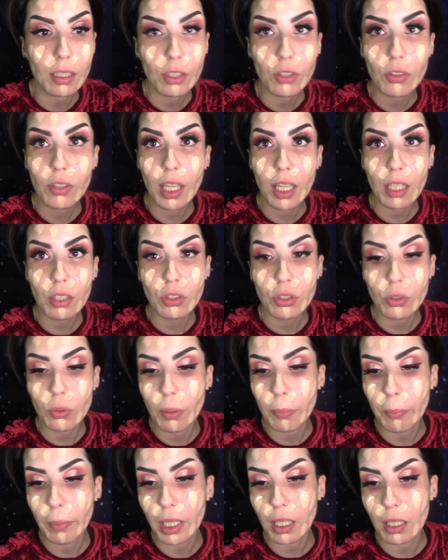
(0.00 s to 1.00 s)
You can't do
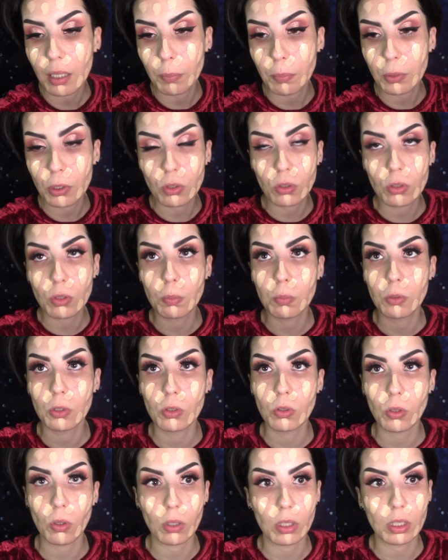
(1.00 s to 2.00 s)
a makeup YouTube
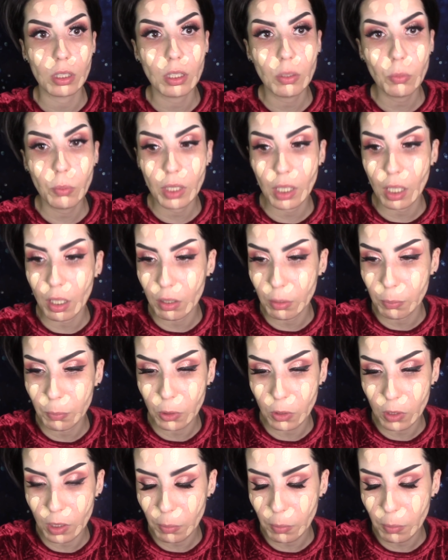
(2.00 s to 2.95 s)
tutorial without a beauty